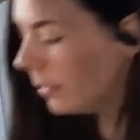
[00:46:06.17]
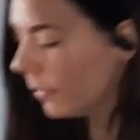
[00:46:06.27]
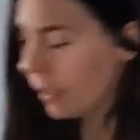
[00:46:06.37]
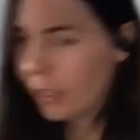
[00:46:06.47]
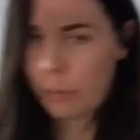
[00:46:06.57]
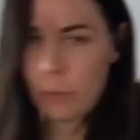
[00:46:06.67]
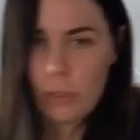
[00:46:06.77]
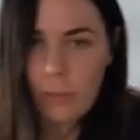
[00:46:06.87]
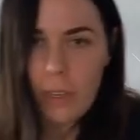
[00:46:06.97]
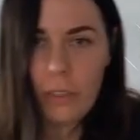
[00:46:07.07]
It's most
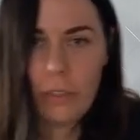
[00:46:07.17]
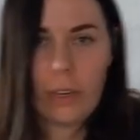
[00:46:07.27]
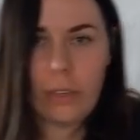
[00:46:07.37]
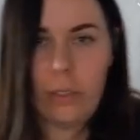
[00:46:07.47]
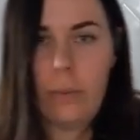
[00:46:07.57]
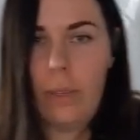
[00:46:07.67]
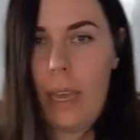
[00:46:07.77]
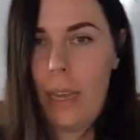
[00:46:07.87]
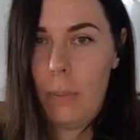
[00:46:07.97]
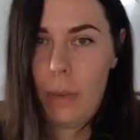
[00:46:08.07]
of our interaction with
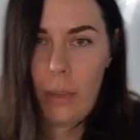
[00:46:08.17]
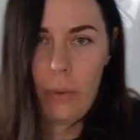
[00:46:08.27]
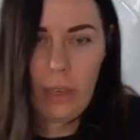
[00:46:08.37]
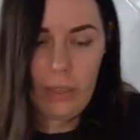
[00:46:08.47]
Addie, by the way.